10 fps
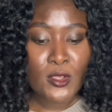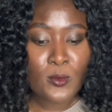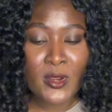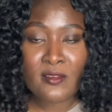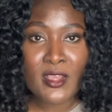
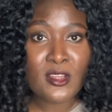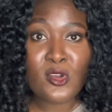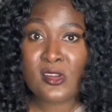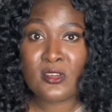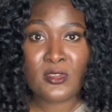whatever the
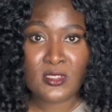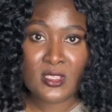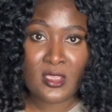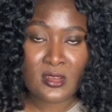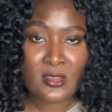color of your
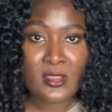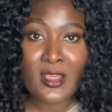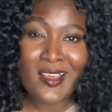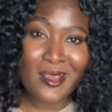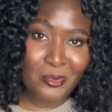skin,
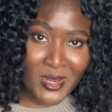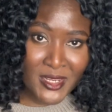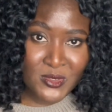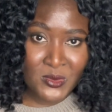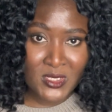apply
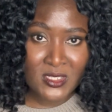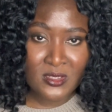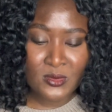to it.